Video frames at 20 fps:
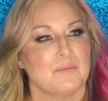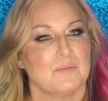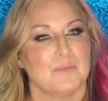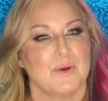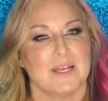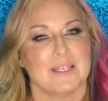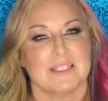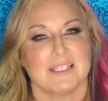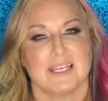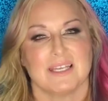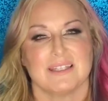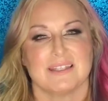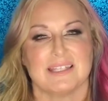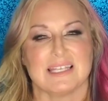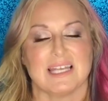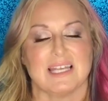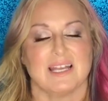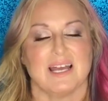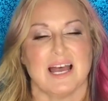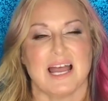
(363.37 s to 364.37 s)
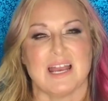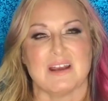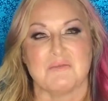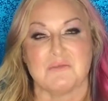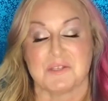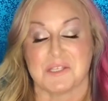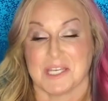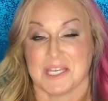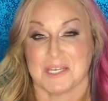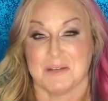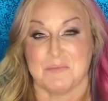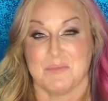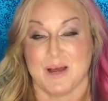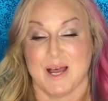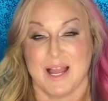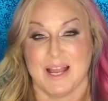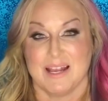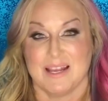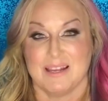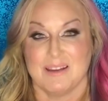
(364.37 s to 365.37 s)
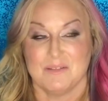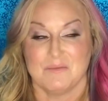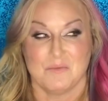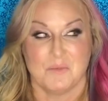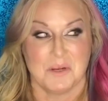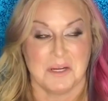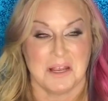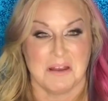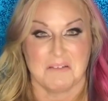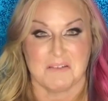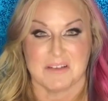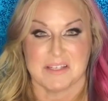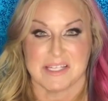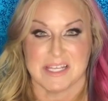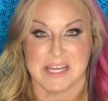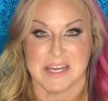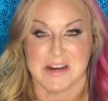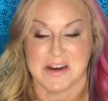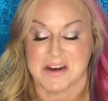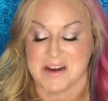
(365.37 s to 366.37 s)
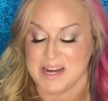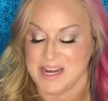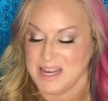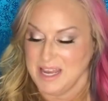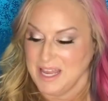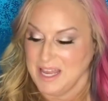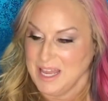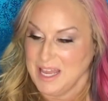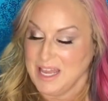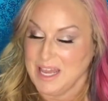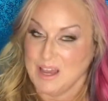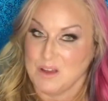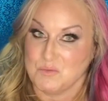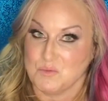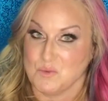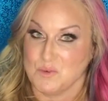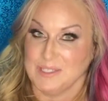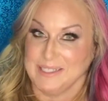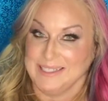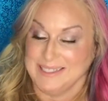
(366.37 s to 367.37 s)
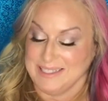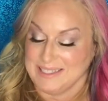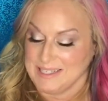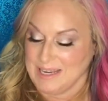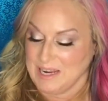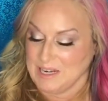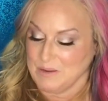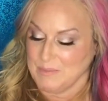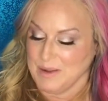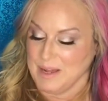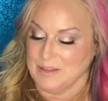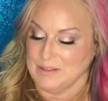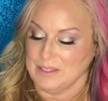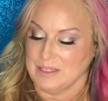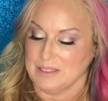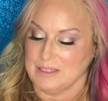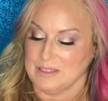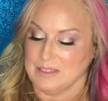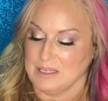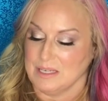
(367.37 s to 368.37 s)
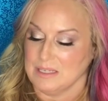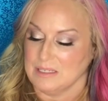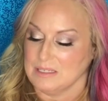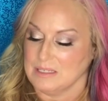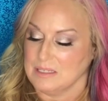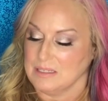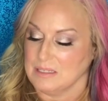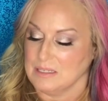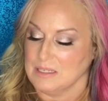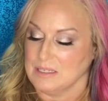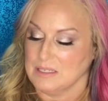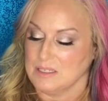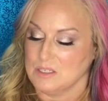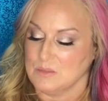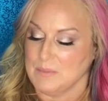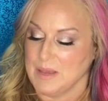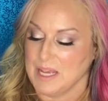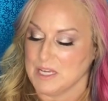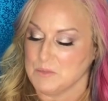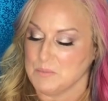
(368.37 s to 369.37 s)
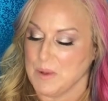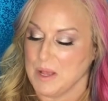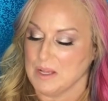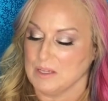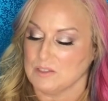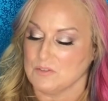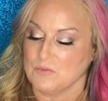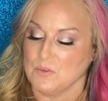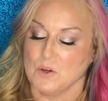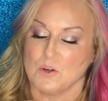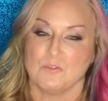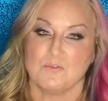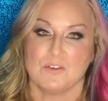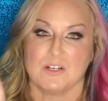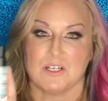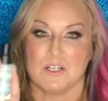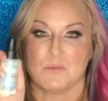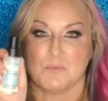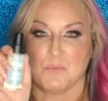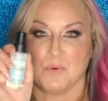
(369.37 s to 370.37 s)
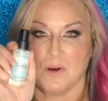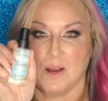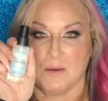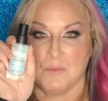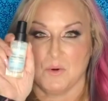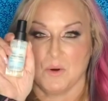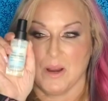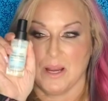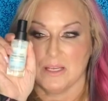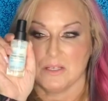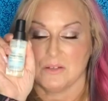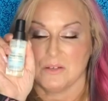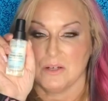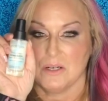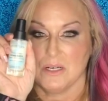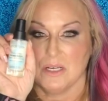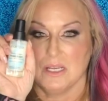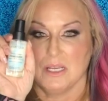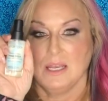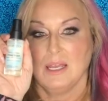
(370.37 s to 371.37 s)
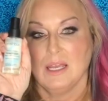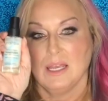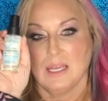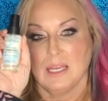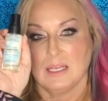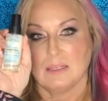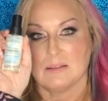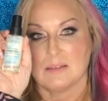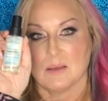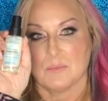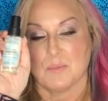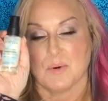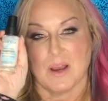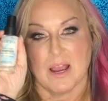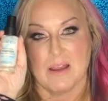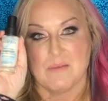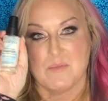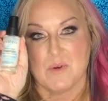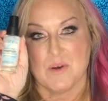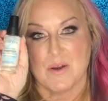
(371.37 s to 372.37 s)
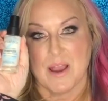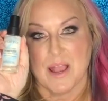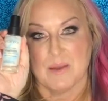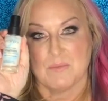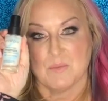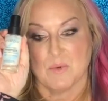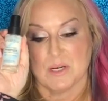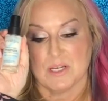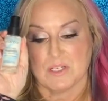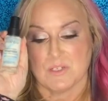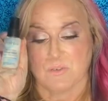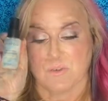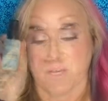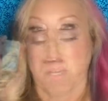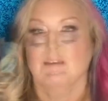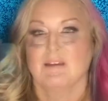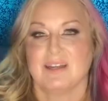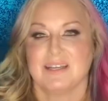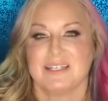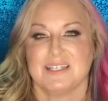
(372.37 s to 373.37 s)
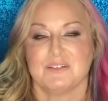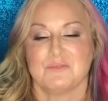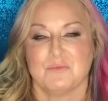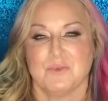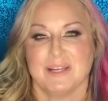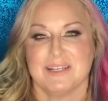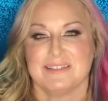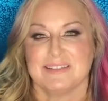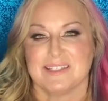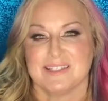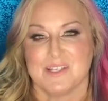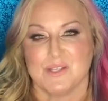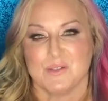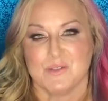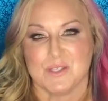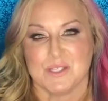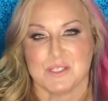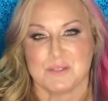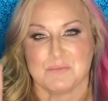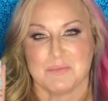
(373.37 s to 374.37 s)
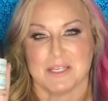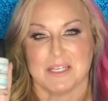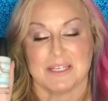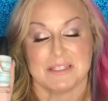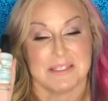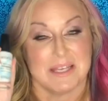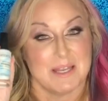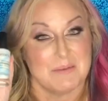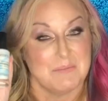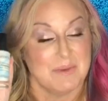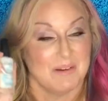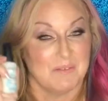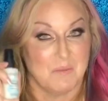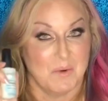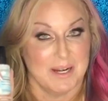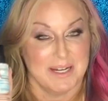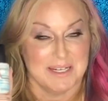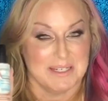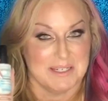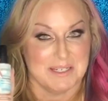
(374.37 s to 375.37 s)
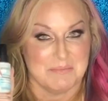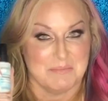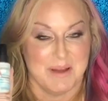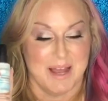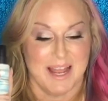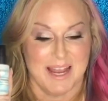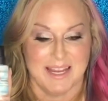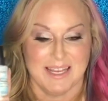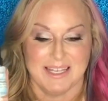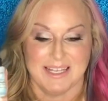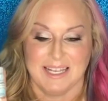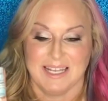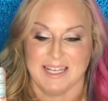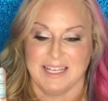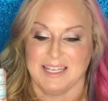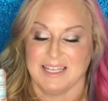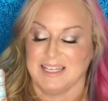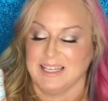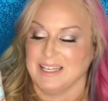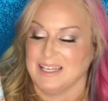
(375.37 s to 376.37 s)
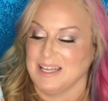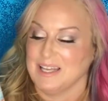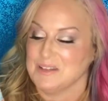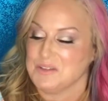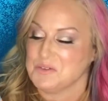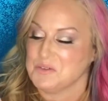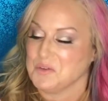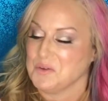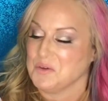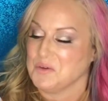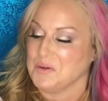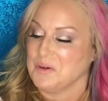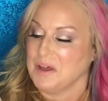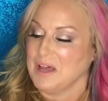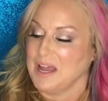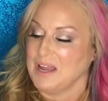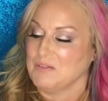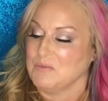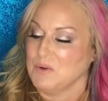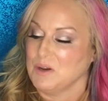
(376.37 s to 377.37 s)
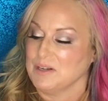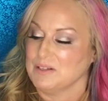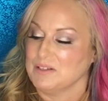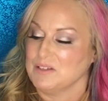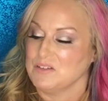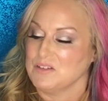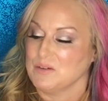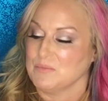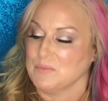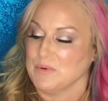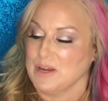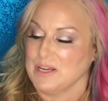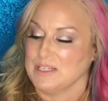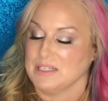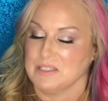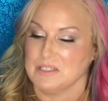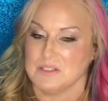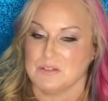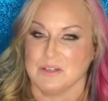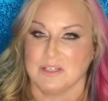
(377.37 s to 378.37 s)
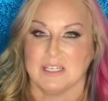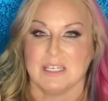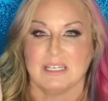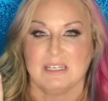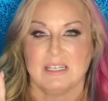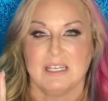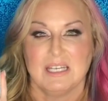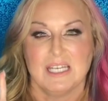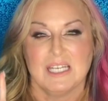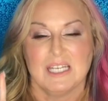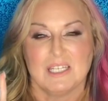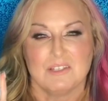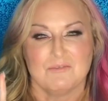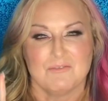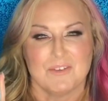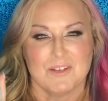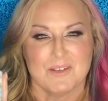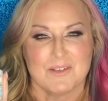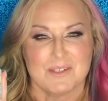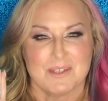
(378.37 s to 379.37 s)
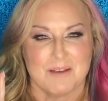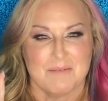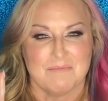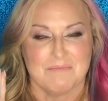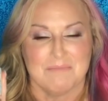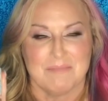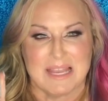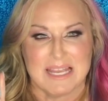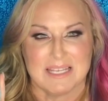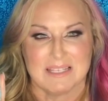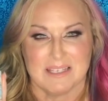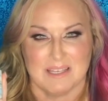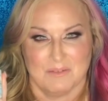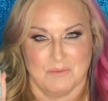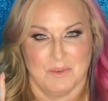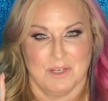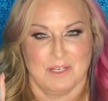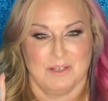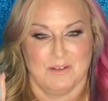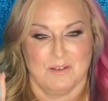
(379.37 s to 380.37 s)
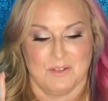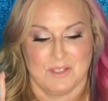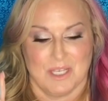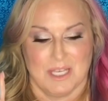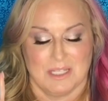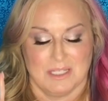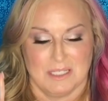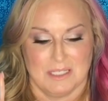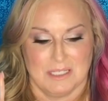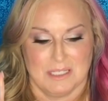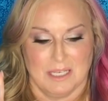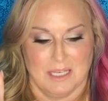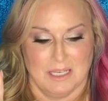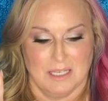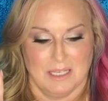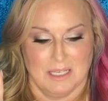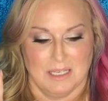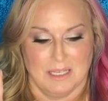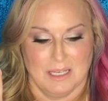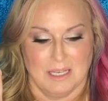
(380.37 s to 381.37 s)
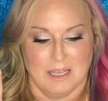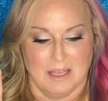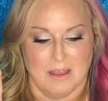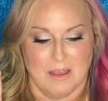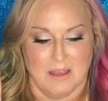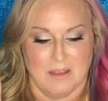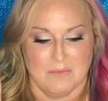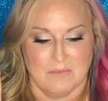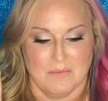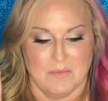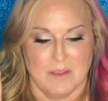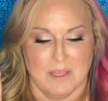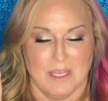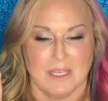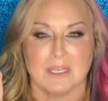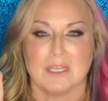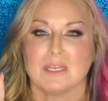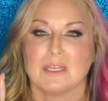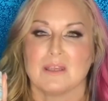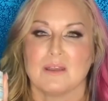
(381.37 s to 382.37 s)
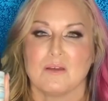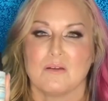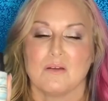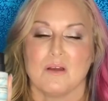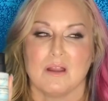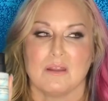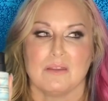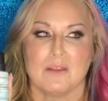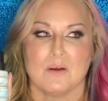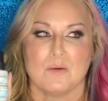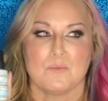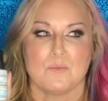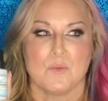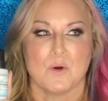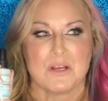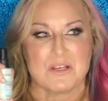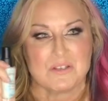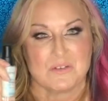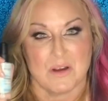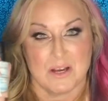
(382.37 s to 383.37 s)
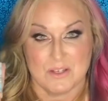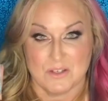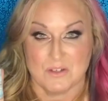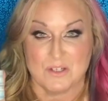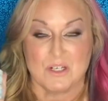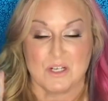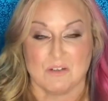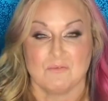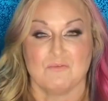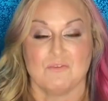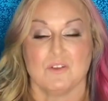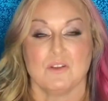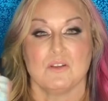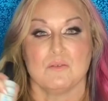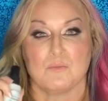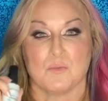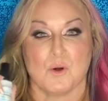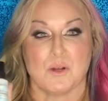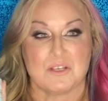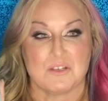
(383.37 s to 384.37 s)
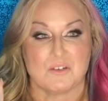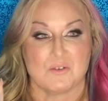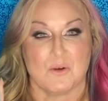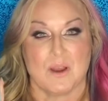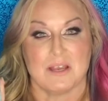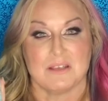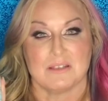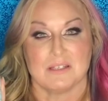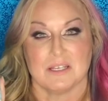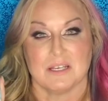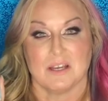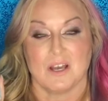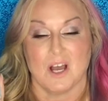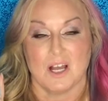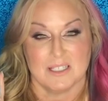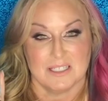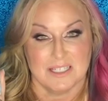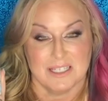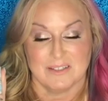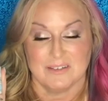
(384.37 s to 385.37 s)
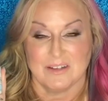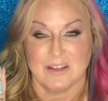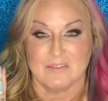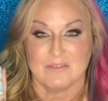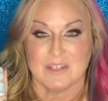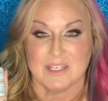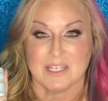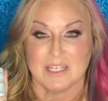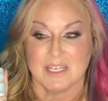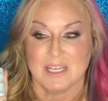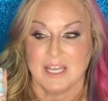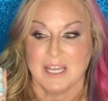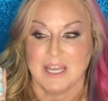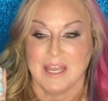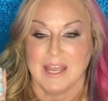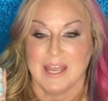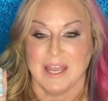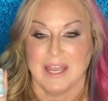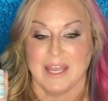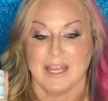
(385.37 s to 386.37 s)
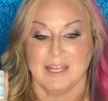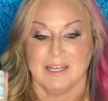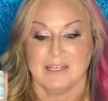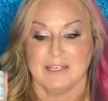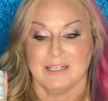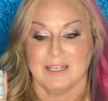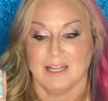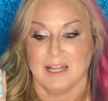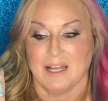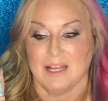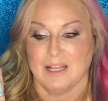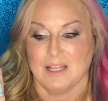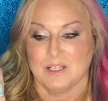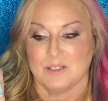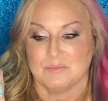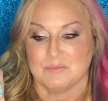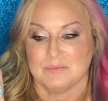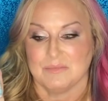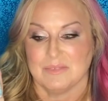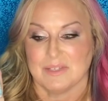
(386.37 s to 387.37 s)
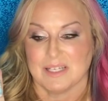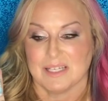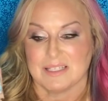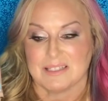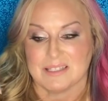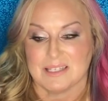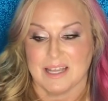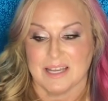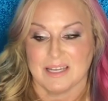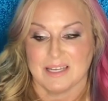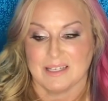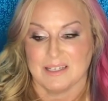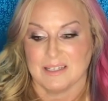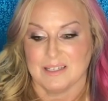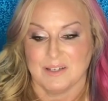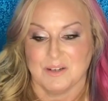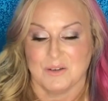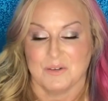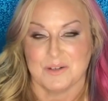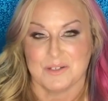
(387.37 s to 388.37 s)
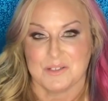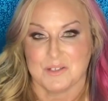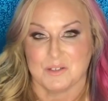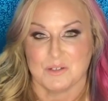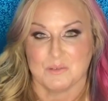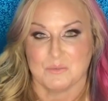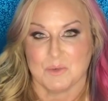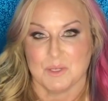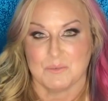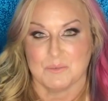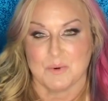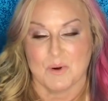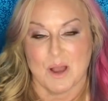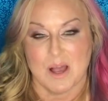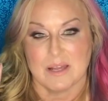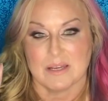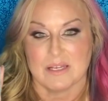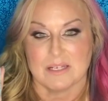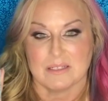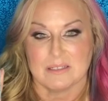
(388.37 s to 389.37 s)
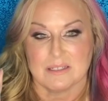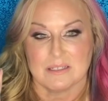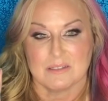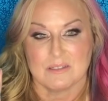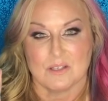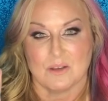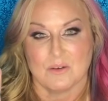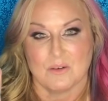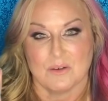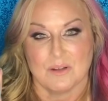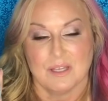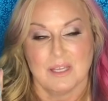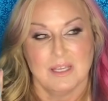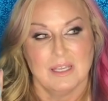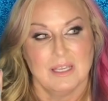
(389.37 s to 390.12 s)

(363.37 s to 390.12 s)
press kit that I was going to buy when I was there, I'm really excited about this, is the Smashbox Photo Finish Primerizer. It's a primer and moisturizer. I didn't wait to use this because I'd been waiting to buy it, and so I wanted to jump right into it. It feels amazing when it goes on the skin. The moisturizer, you can feel the moisturizing content of it, and it's like, you know, a 2-in-1 product. So